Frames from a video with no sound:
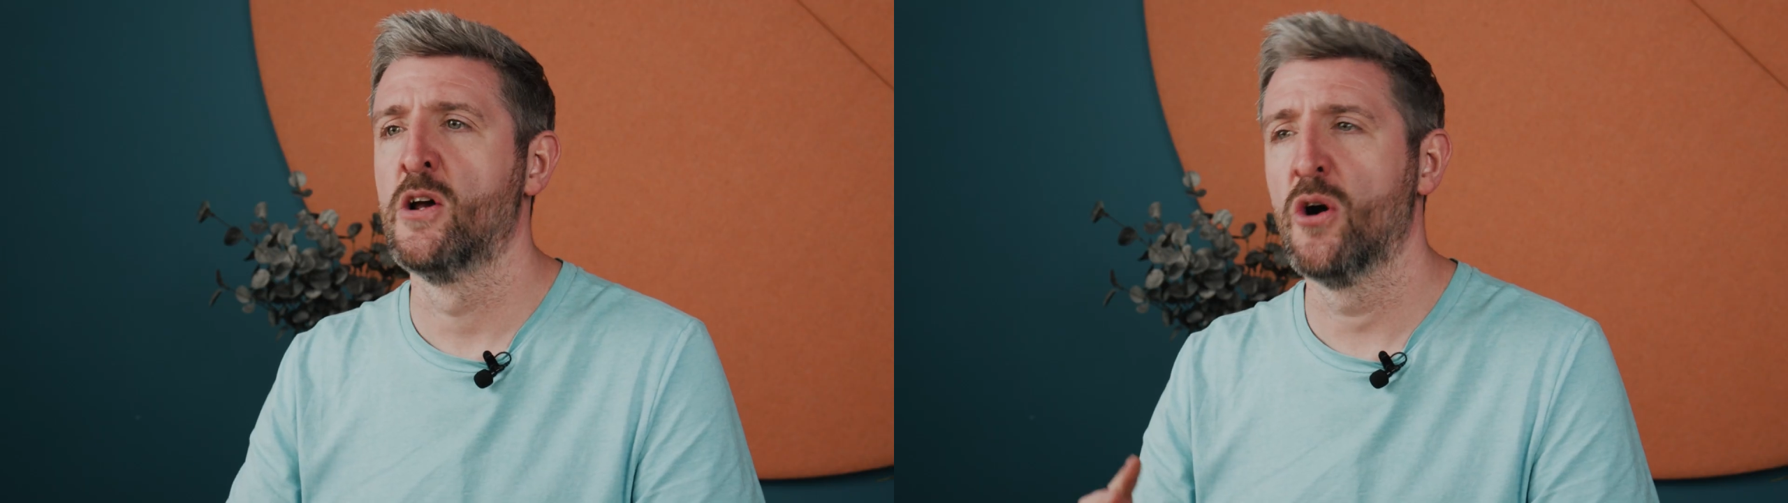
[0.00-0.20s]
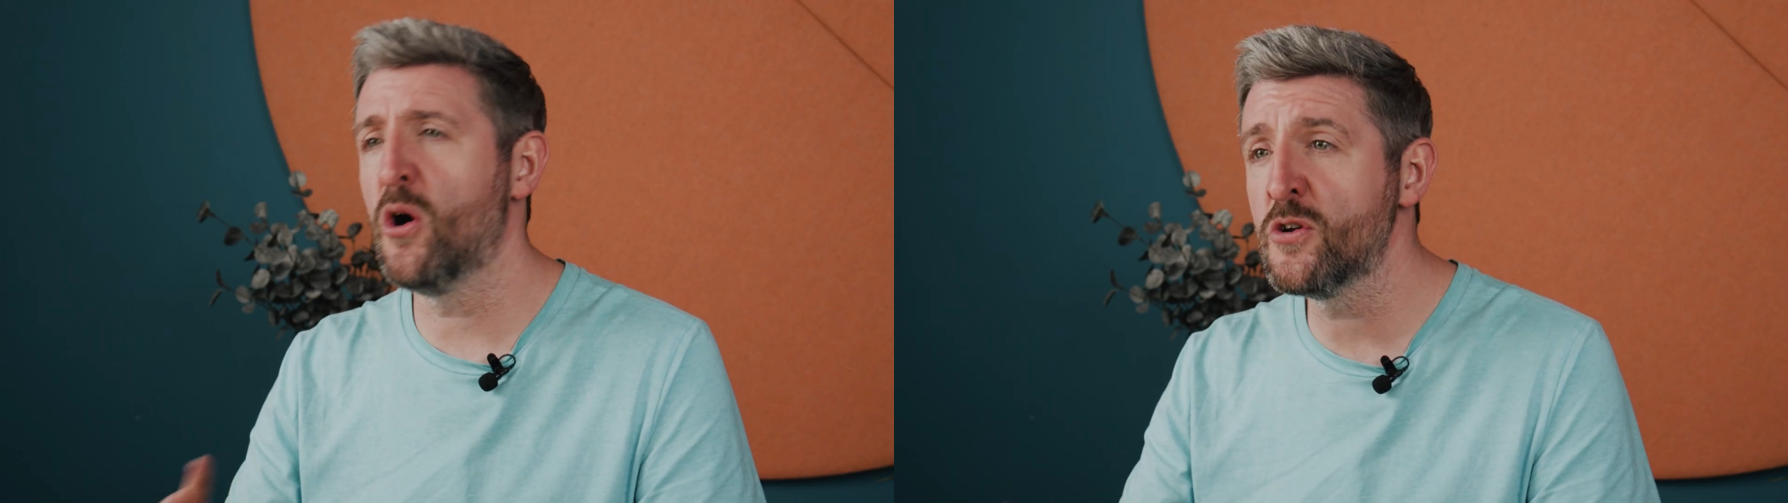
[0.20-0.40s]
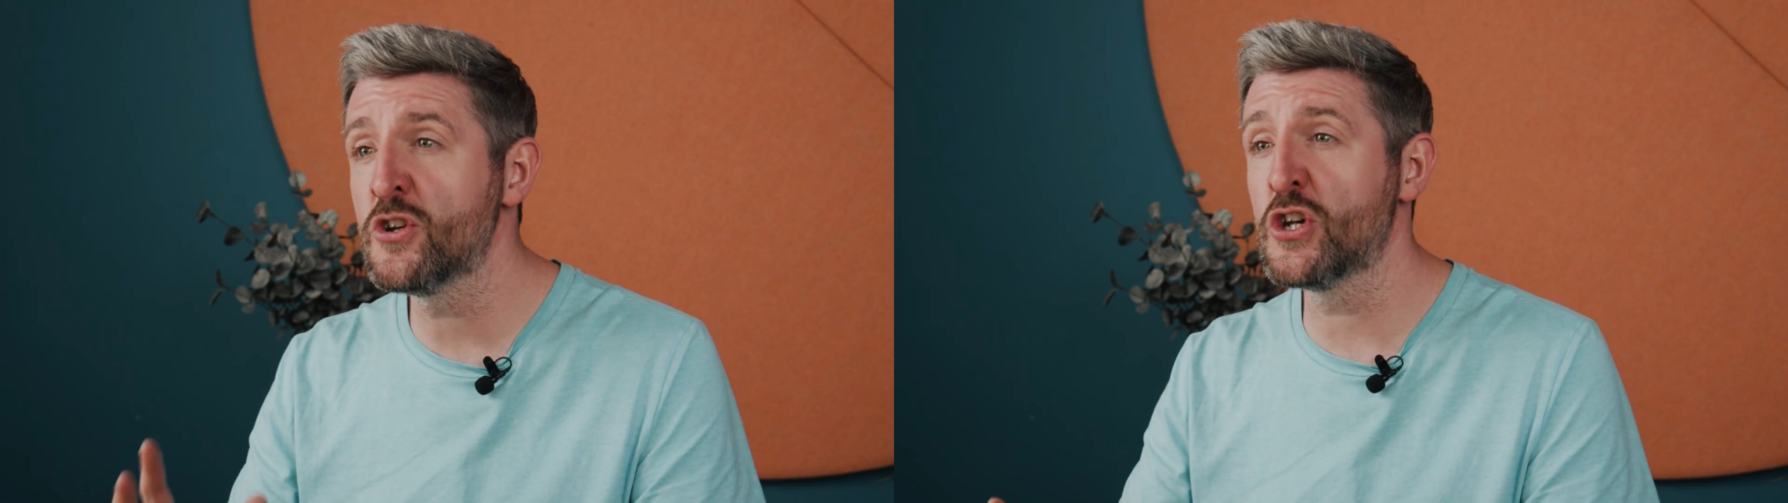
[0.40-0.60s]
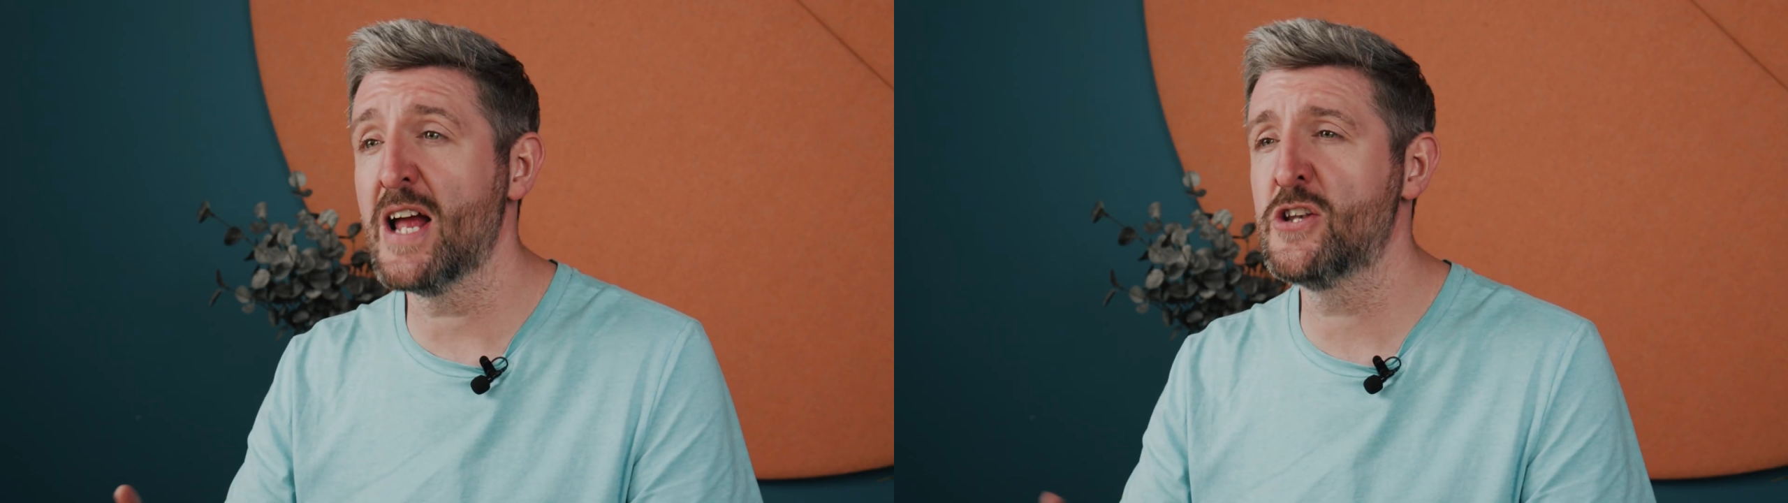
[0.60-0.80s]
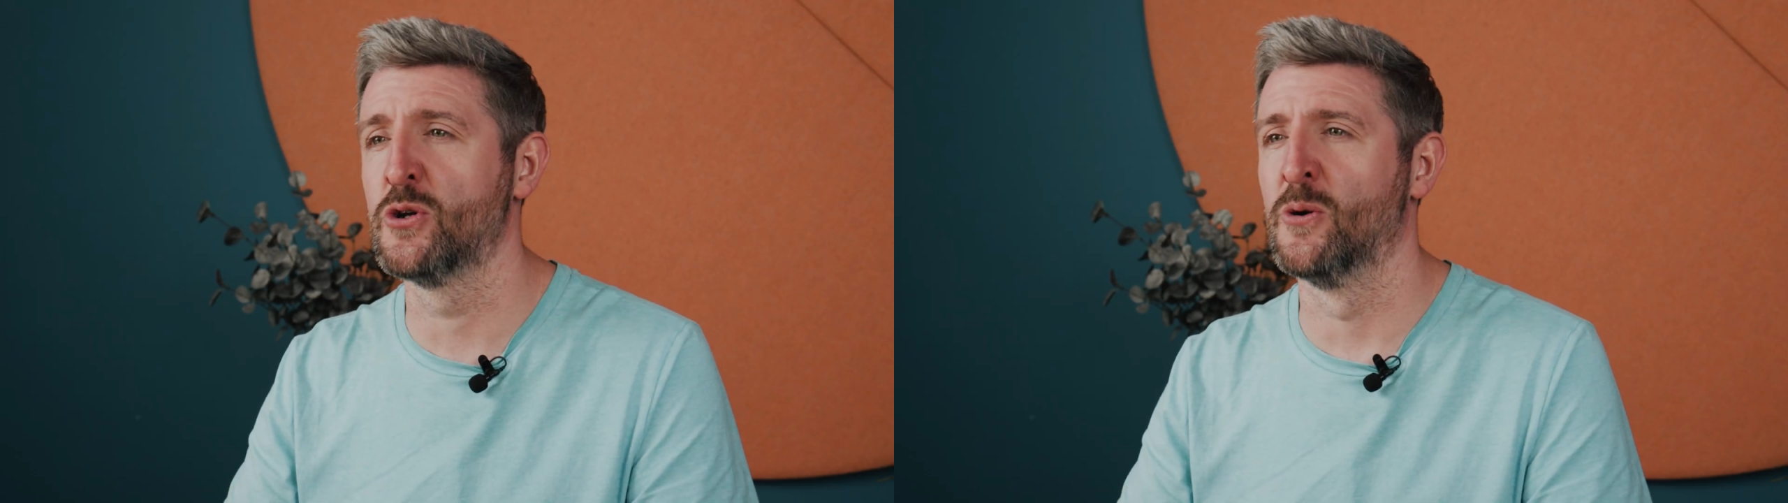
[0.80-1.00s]
on
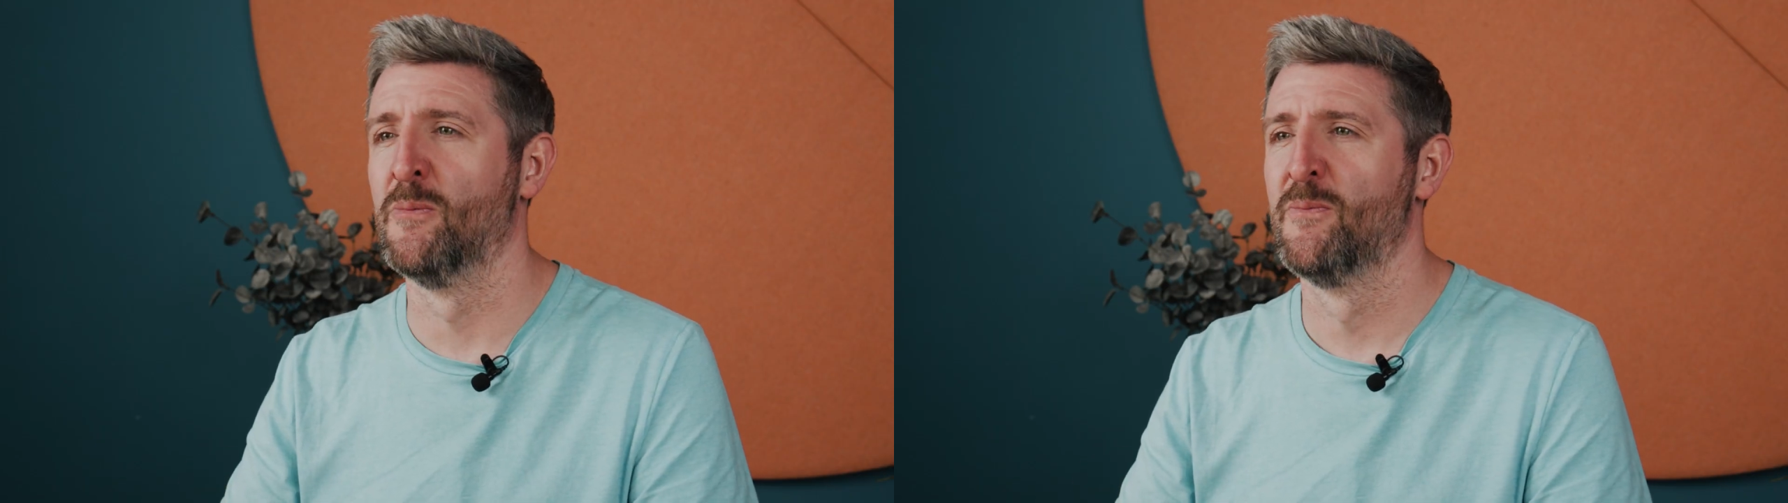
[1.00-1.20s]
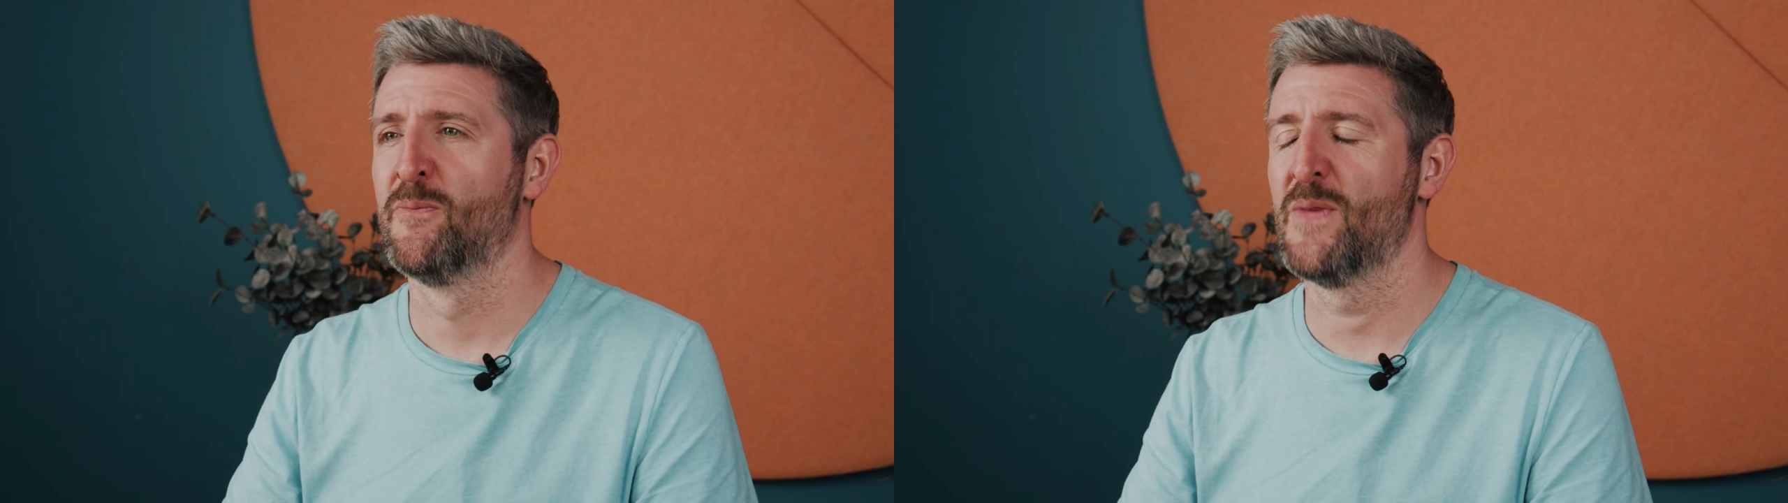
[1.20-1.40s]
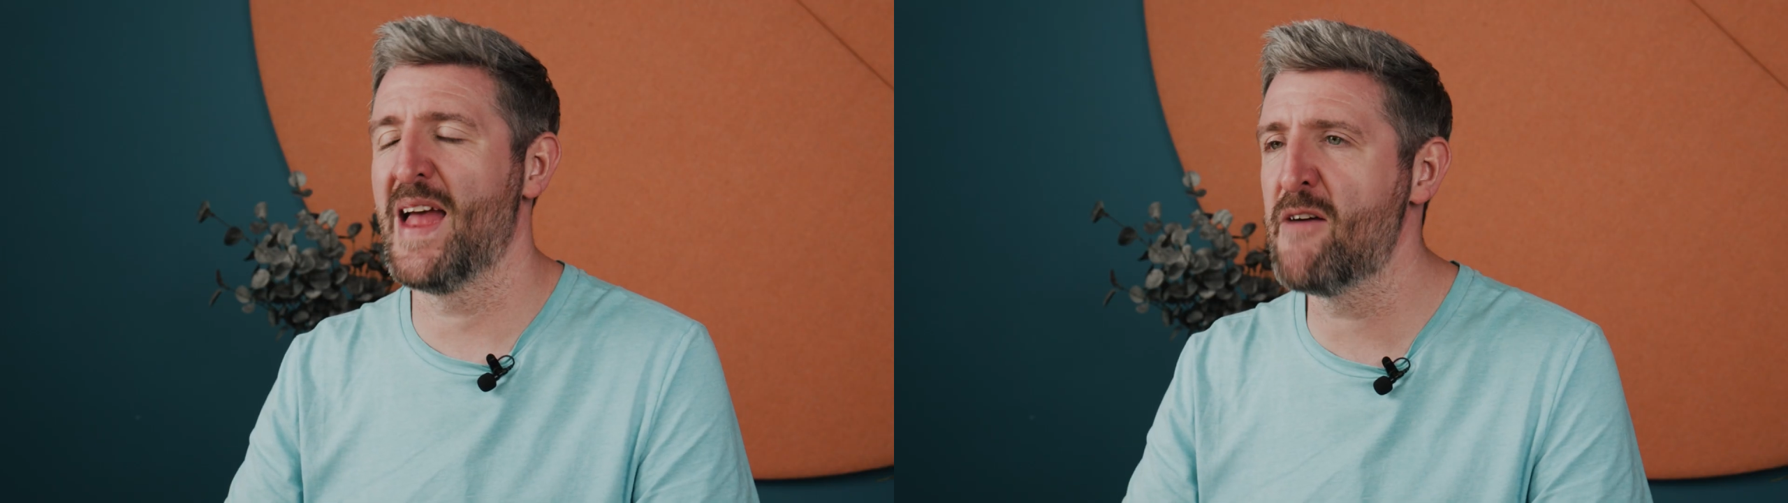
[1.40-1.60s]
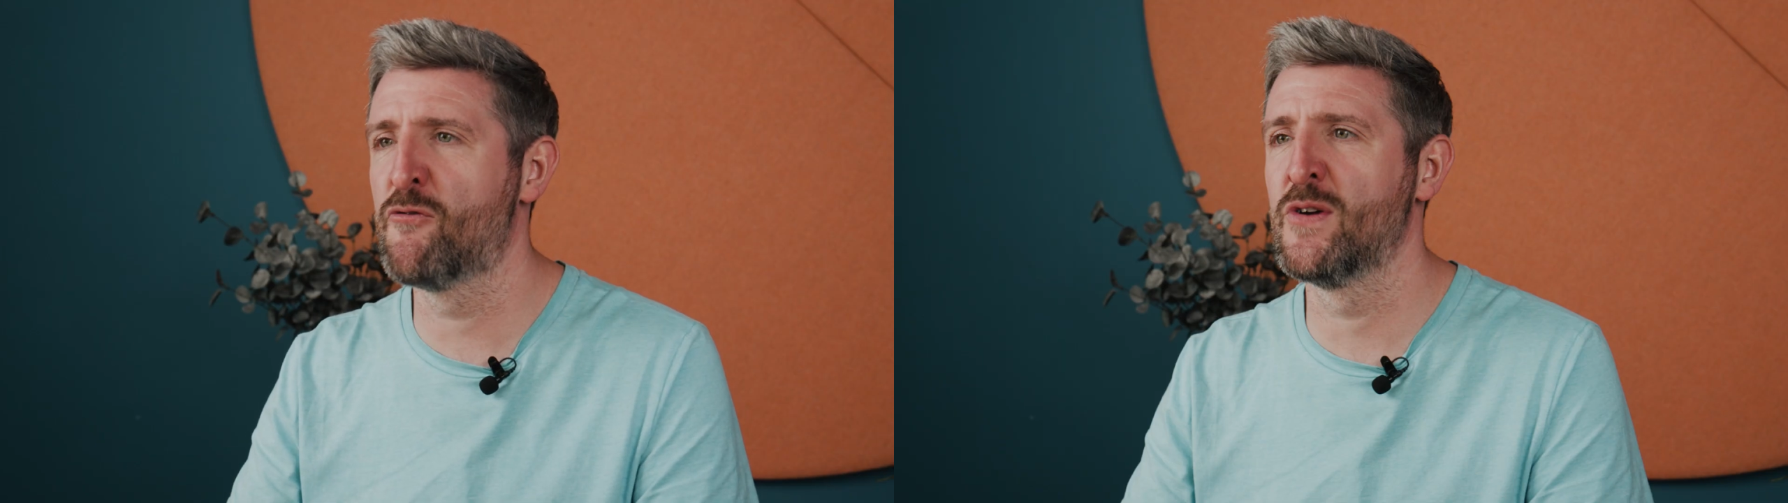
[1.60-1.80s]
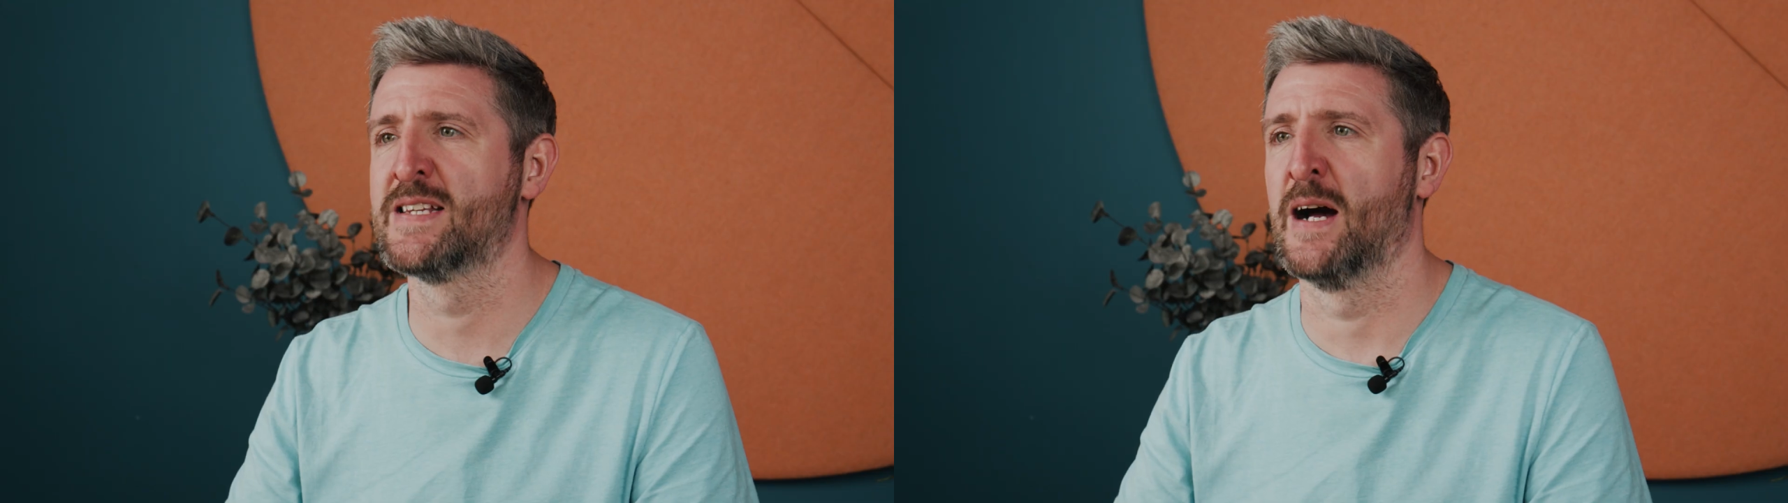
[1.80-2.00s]
schedule,
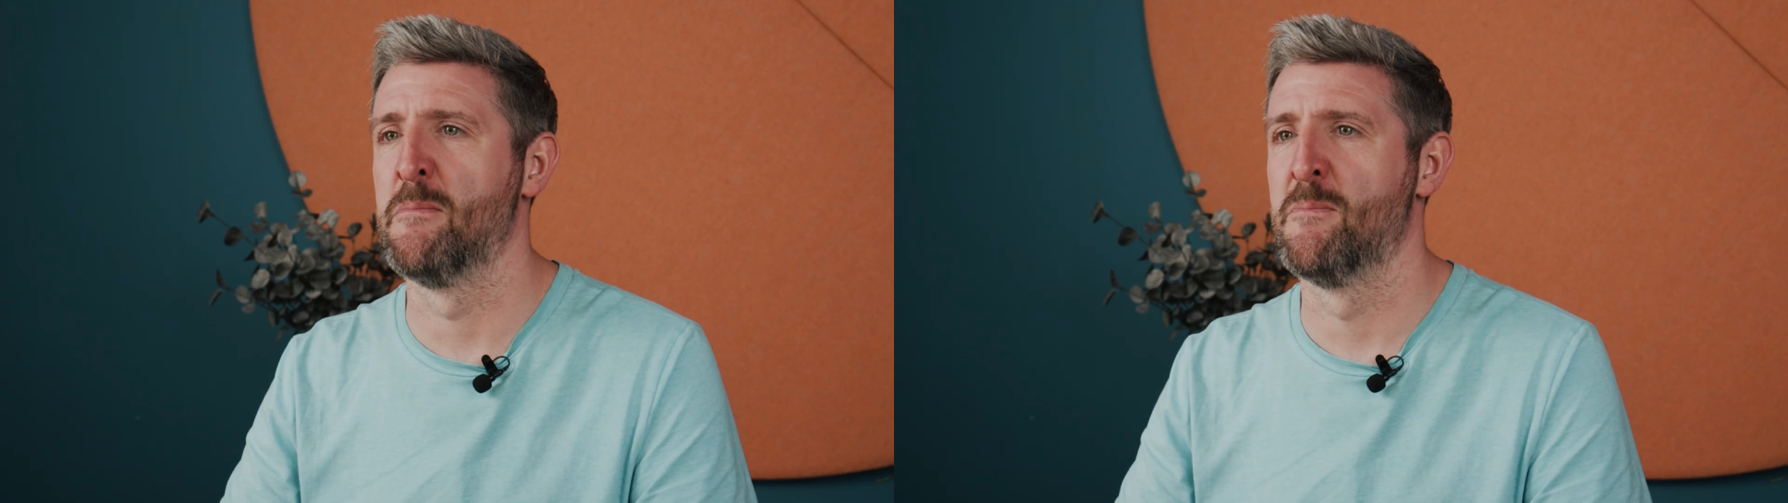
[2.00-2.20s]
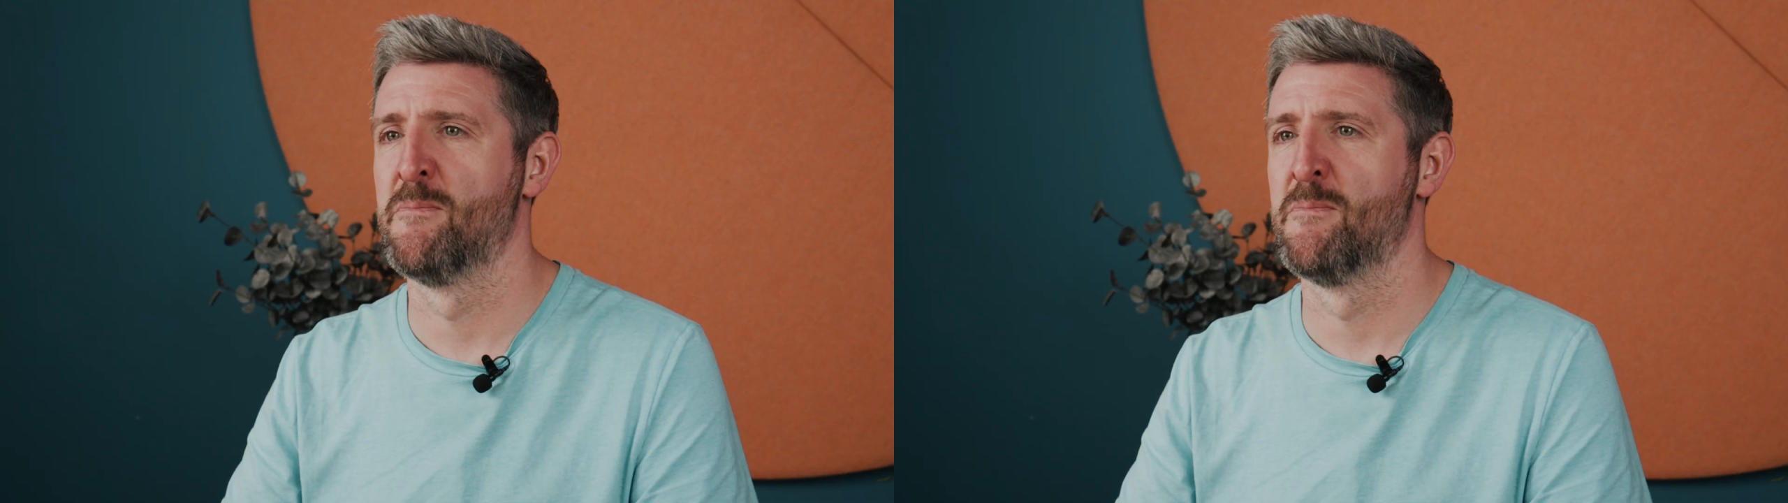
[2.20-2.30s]
every time.